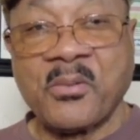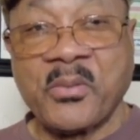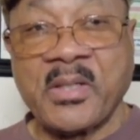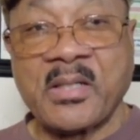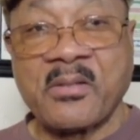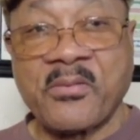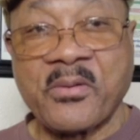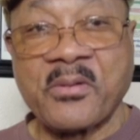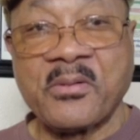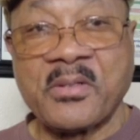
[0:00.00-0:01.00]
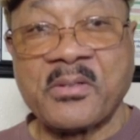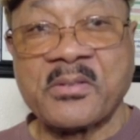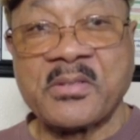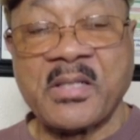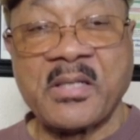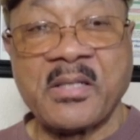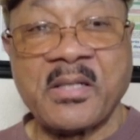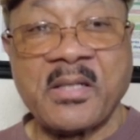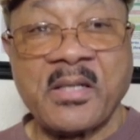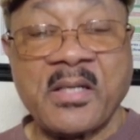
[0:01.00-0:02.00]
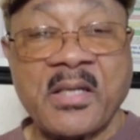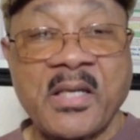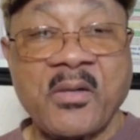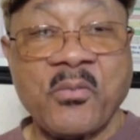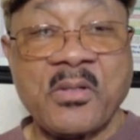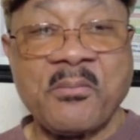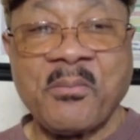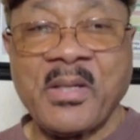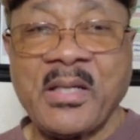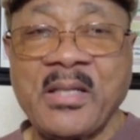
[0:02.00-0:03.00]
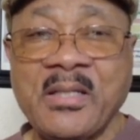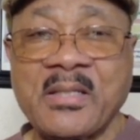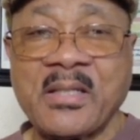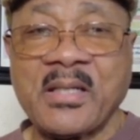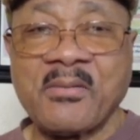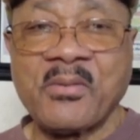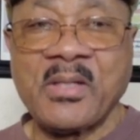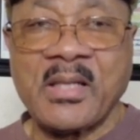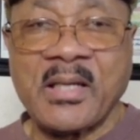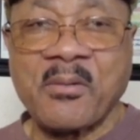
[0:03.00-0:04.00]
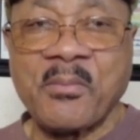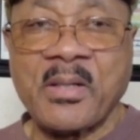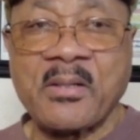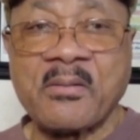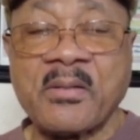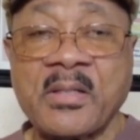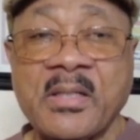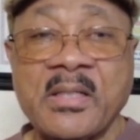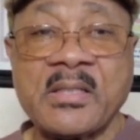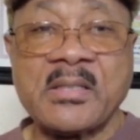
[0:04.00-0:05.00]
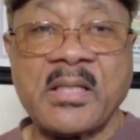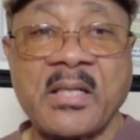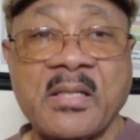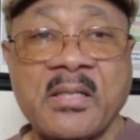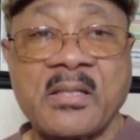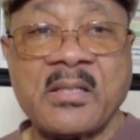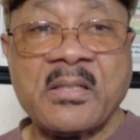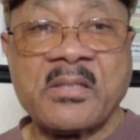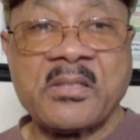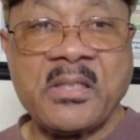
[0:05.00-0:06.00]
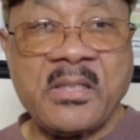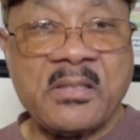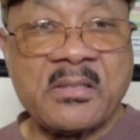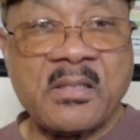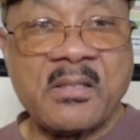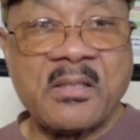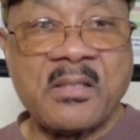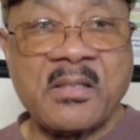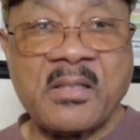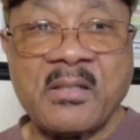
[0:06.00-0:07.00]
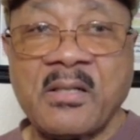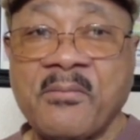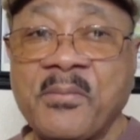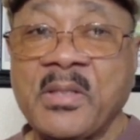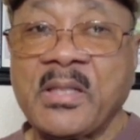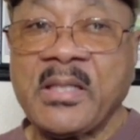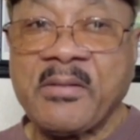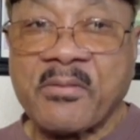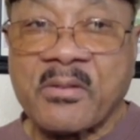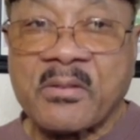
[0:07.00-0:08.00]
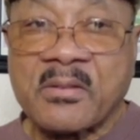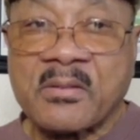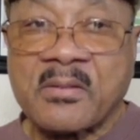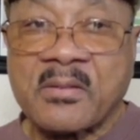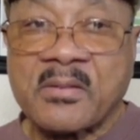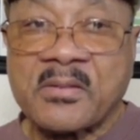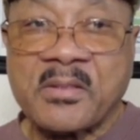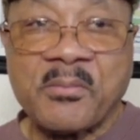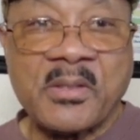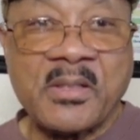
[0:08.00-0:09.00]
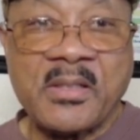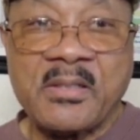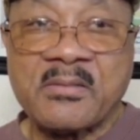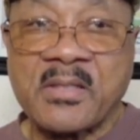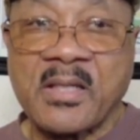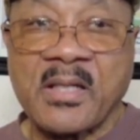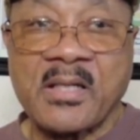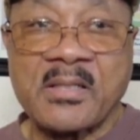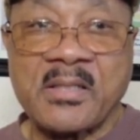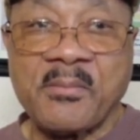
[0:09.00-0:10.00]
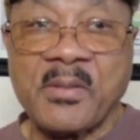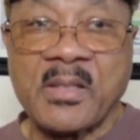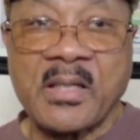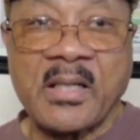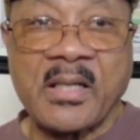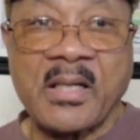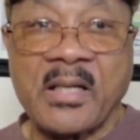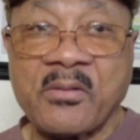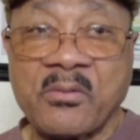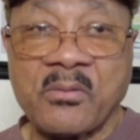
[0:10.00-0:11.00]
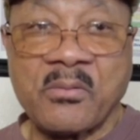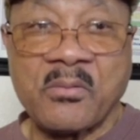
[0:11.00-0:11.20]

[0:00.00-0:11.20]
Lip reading: we got a thorough understanding. And what main thing I really like about her is that she's a believer. She believes in God deeply like I do.